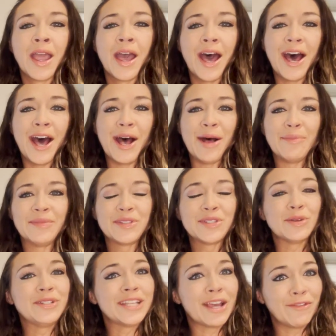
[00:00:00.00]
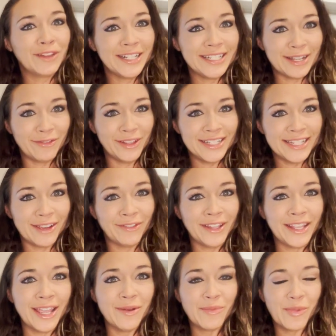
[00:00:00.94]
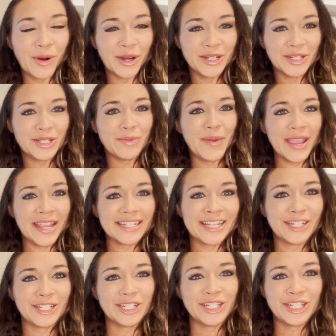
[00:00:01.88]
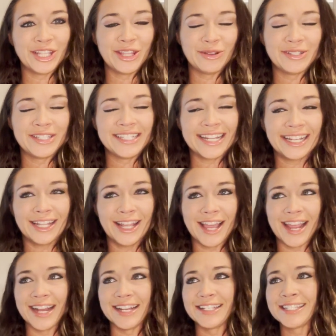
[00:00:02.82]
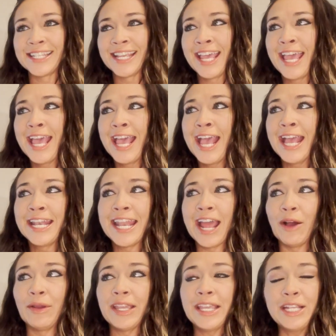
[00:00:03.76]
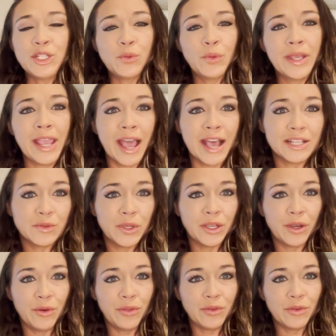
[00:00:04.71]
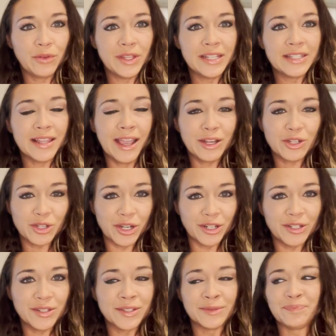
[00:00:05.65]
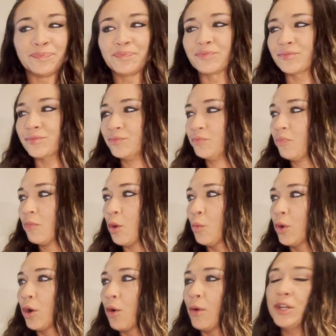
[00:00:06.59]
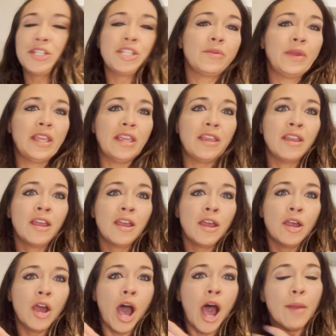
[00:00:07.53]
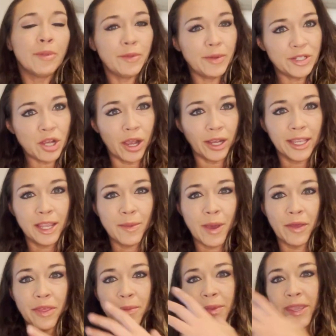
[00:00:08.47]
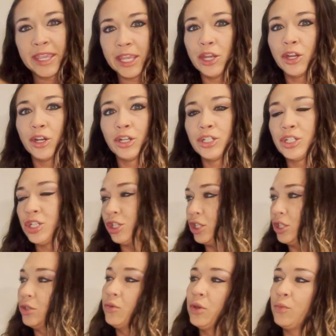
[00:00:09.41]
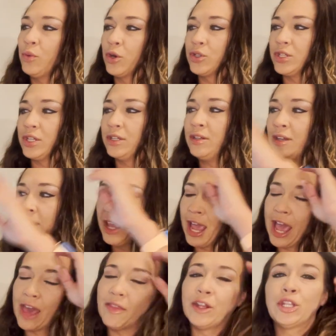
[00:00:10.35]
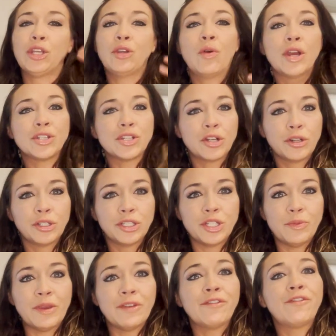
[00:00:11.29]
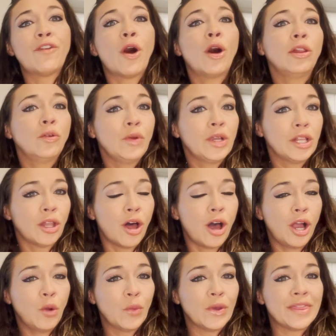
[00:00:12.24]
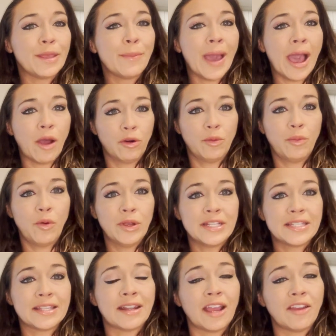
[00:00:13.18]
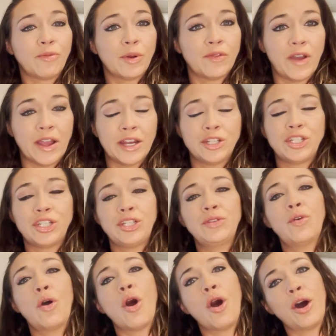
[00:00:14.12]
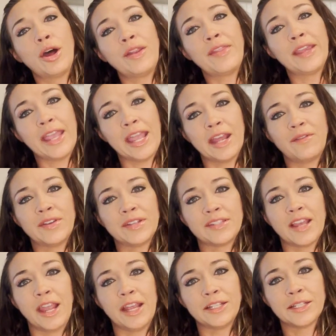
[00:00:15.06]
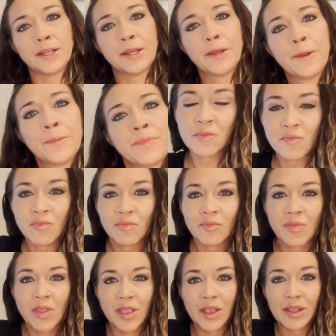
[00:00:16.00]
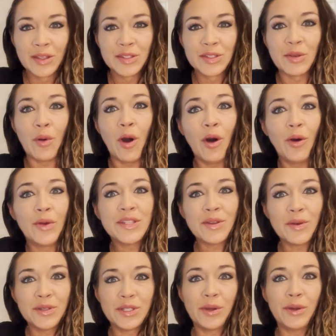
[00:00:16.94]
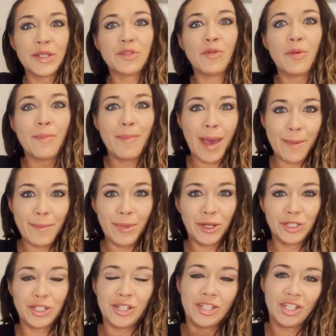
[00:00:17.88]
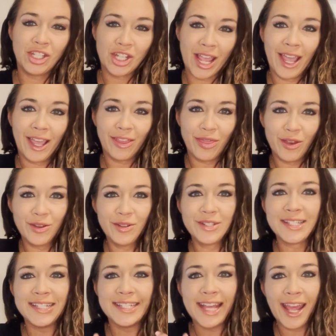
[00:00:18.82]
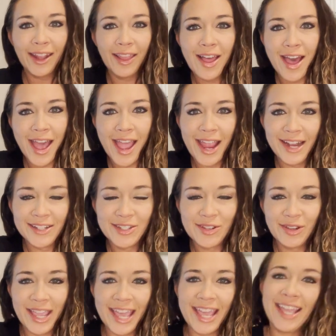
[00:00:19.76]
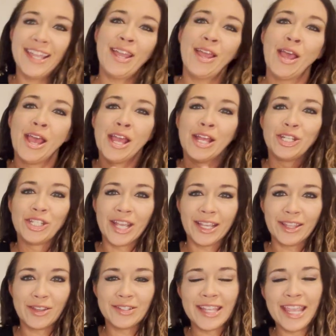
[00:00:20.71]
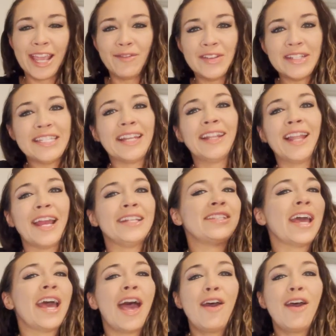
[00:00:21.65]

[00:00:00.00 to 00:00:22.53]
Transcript: Um, so definitely, definitely, definitely important to pay attention to those deadlines. Now, each week as we go through these lectures, we're going to be I'm gonna be talking about them here to you in person, and then you guys are going to be following along with the PowerPoints that I've provided to you on the Canvas site. So always, always, always remember to check those deadlines, okay? Check those Canvas deadlines.